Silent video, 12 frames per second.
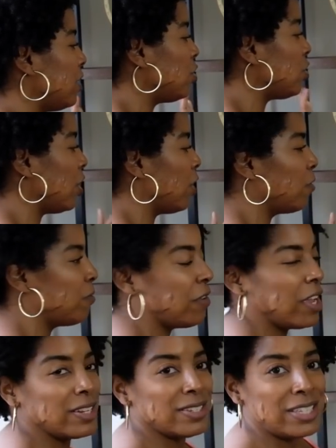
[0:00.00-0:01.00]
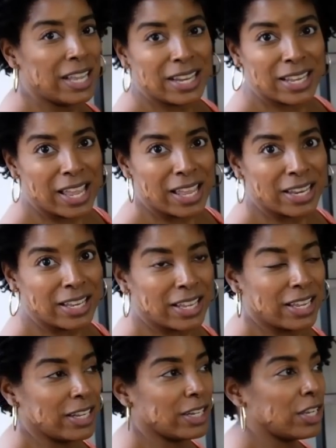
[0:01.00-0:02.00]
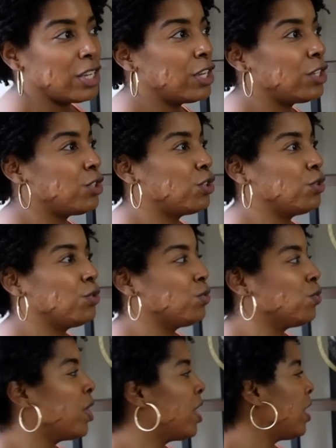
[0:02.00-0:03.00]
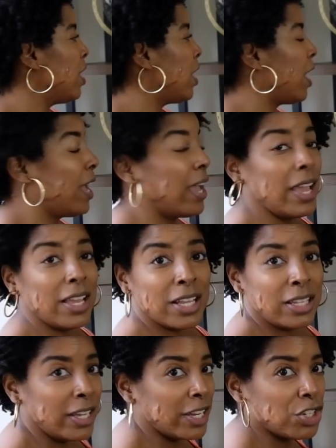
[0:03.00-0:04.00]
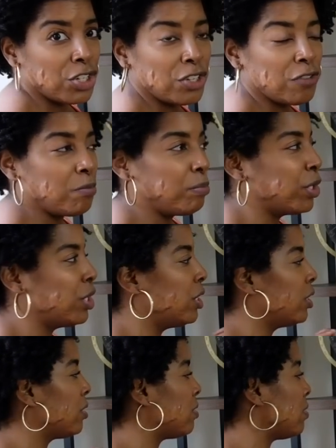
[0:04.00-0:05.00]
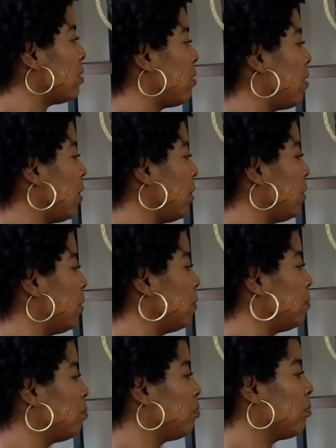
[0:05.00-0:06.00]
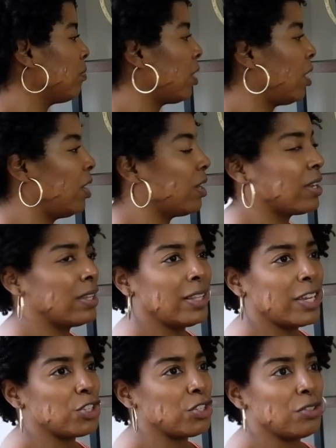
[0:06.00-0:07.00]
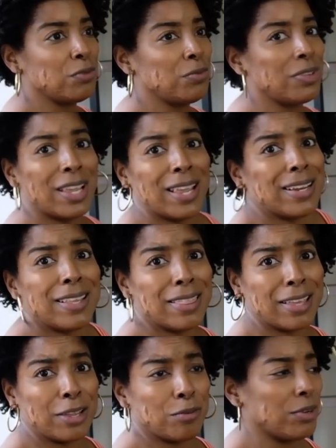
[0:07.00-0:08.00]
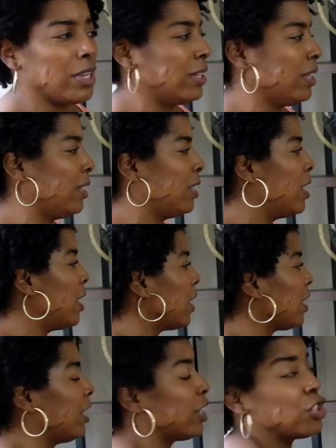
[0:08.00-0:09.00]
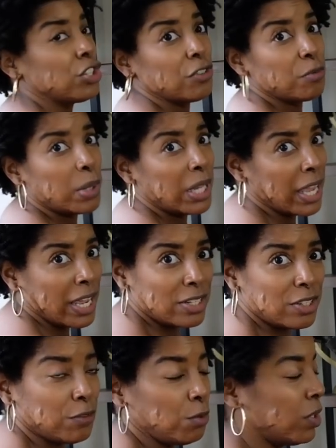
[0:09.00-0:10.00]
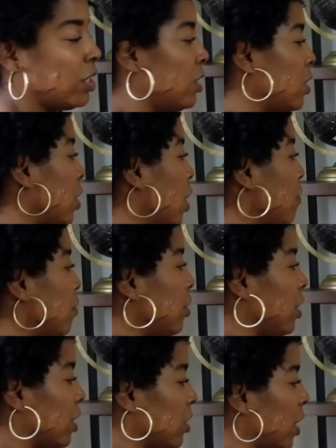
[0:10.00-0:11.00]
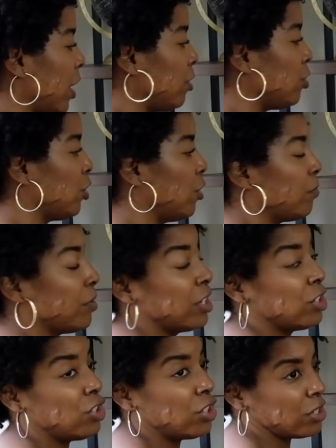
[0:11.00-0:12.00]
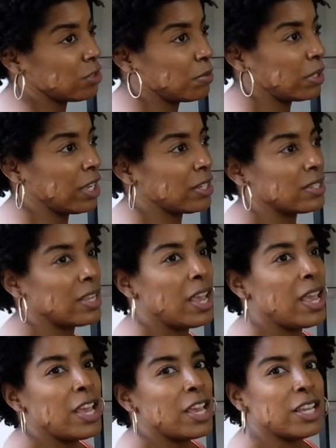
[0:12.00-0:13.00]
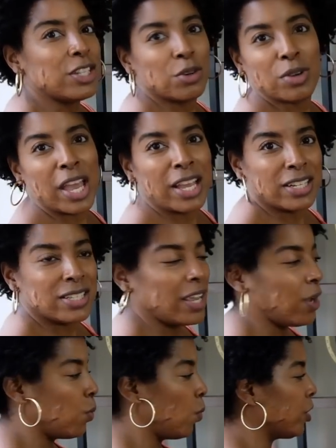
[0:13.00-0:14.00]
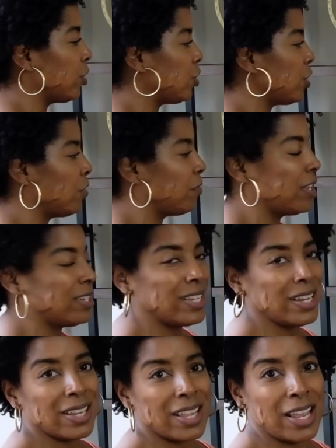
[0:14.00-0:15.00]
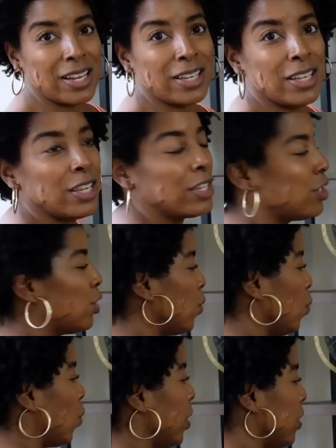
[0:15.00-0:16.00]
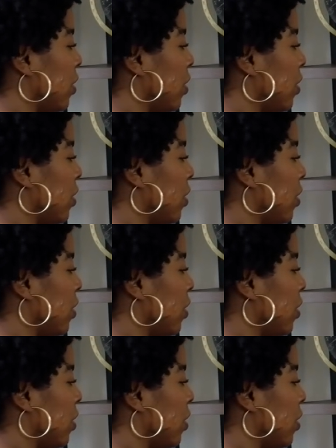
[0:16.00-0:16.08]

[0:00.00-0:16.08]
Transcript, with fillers: a shelf and dedicating it to a collection of books, a collection of anything really, a collection of plants. If you wanted to cover the entire shelf in just plants, it's okay to take one shelf and dedicate it to one